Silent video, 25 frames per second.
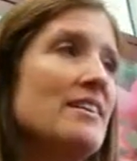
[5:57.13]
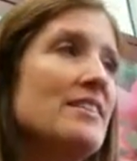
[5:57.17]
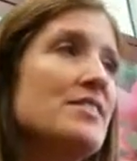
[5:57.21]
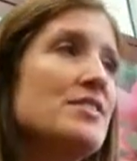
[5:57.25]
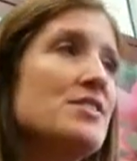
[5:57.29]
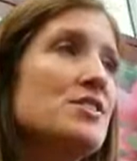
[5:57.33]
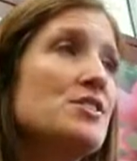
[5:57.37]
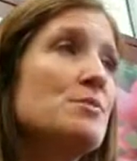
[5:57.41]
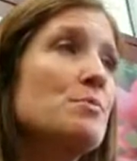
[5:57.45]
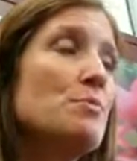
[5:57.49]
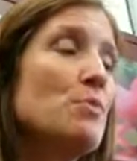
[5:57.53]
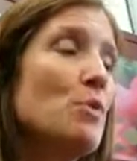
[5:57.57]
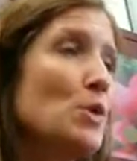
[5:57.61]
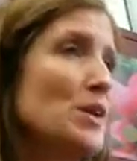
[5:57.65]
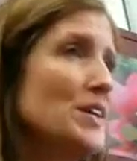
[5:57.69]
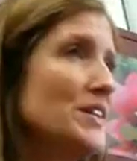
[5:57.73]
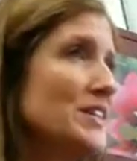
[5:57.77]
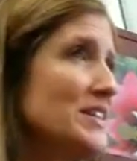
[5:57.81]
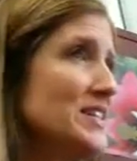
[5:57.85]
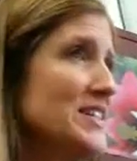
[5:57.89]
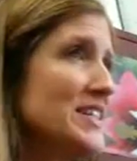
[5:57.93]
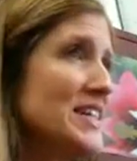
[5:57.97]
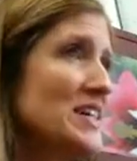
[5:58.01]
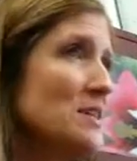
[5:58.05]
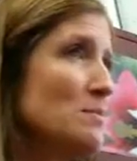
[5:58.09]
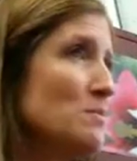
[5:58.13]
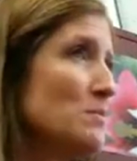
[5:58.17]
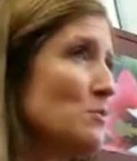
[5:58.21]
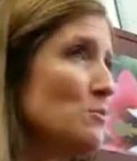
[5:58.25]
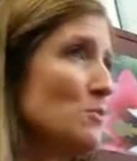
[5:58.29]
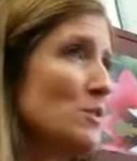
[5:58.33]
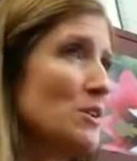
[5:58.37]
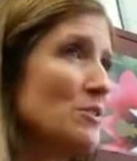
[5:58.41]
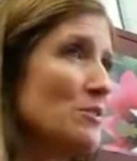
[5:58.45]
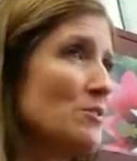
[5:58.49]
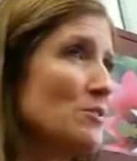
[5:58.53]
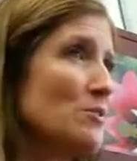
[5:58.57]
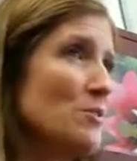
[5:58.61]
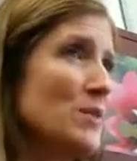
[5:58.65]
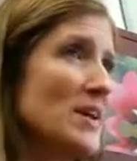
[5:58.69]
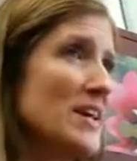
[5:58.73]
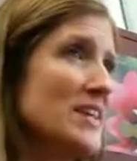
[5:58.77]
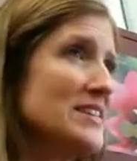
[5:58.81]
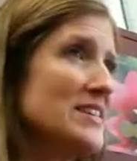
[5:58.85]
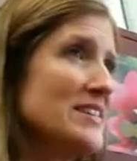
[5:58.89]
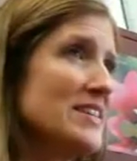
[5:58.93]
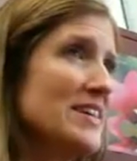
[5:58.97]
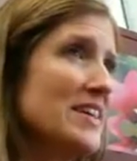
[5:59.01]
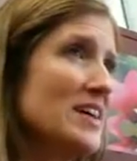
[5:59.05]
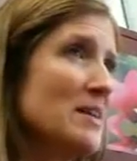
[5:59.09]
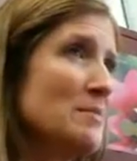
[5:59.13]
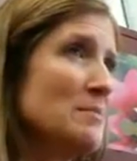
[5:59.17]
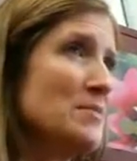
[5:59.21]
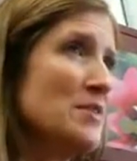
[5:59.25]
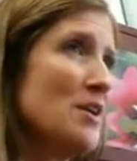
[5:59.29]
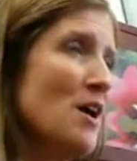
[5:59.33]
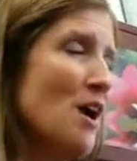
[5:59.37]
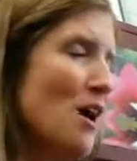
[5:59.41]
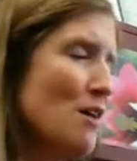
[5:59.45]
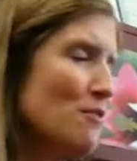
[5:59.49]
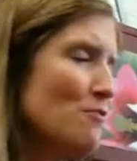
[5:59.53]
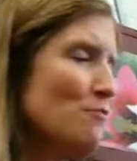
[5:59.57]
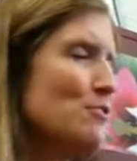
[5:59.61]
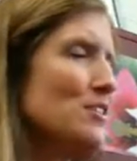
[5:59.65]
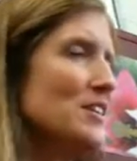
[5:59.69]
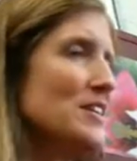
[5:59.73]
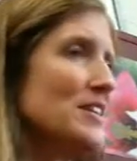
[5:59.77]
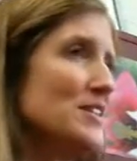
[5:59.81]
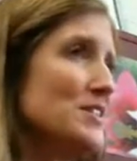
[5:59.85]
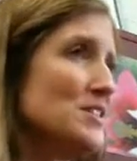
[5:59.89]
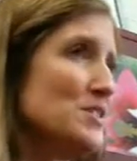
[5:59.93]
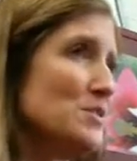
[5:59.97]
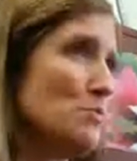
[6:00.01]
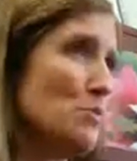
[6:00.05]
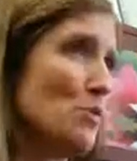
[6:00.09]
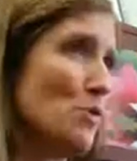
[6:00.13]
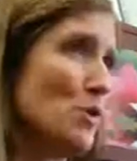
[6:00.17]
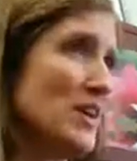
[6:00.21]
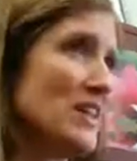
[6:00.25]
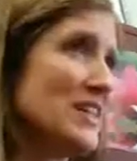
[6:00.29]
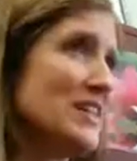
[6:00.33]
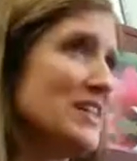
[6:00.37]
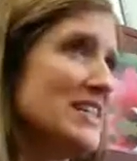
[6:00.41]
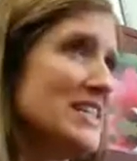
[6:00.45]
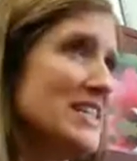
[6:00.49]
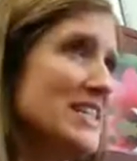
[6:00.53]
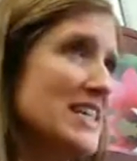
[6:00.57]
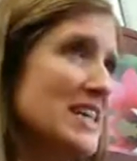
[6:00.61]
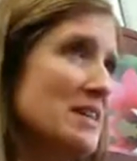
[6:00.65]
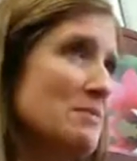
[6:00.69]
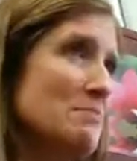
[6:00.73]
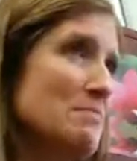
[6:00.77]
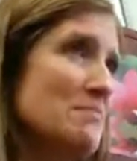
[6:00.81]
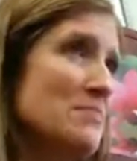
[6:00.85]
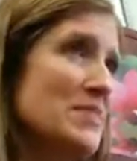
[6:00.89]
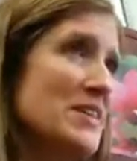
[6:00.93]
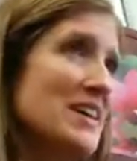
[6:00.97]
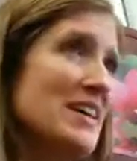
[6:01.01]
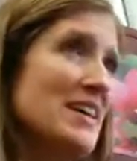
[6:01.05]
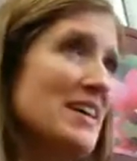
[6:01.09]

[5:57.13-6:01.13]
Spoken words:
support the team, and what are the ways that I'm not really supporting the team?